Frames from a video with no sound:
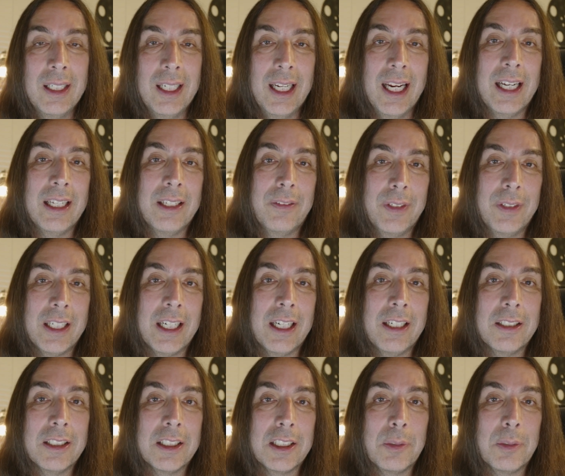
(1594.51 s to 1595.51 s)
And if you
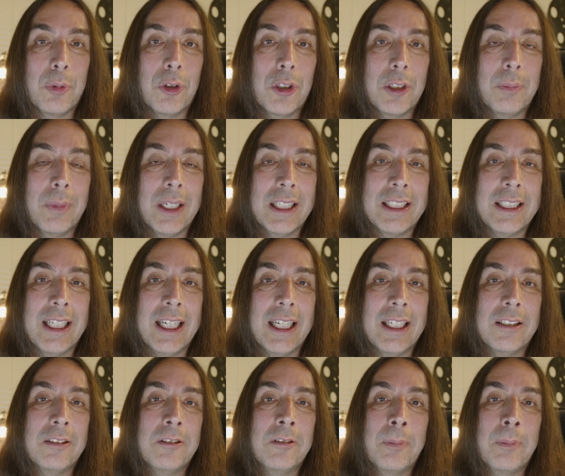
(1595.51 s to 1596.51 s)
care to support my
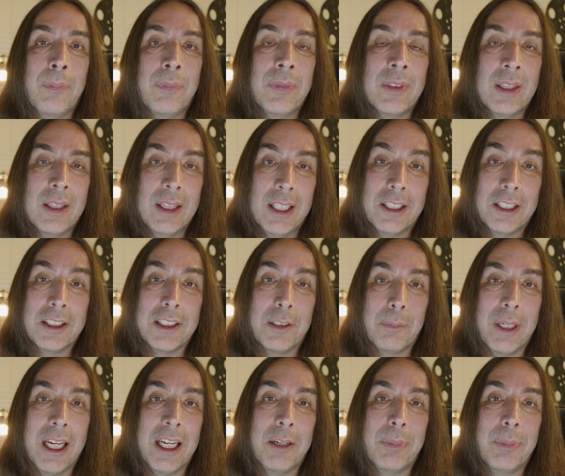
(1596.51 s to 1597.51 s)
channel, there's a
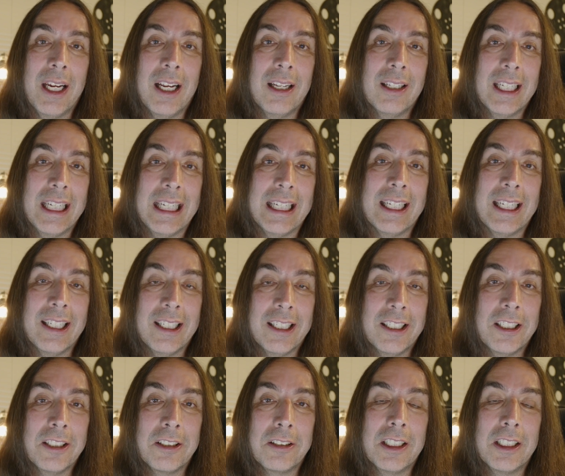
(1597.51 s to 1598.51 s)
PayPal link in the
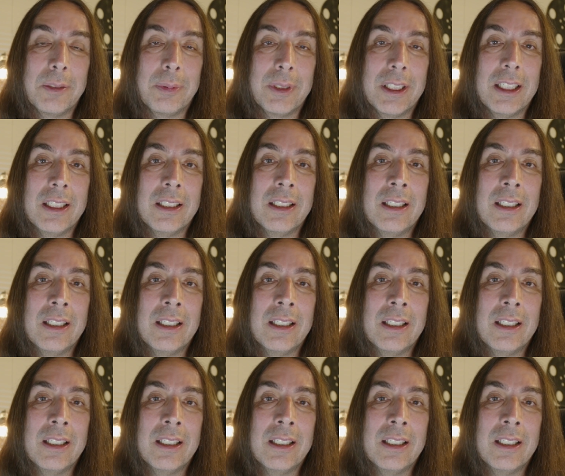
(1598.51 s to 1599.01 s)
description,